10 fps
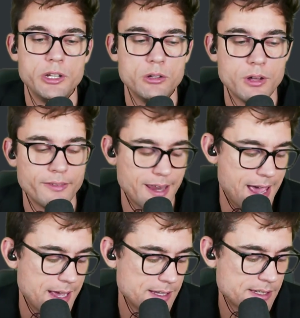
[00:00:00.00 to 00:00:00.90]
If it
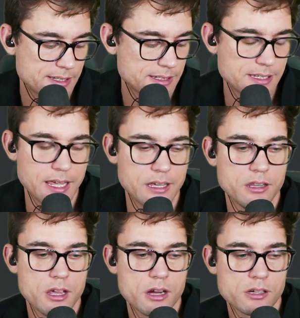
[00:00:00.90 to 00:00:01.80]
has, stay in
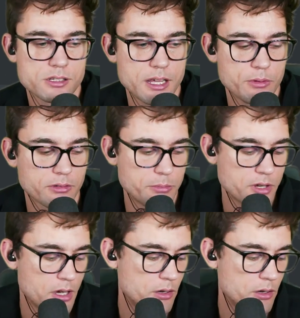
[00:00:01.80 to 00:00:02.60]
there, stay with crypto.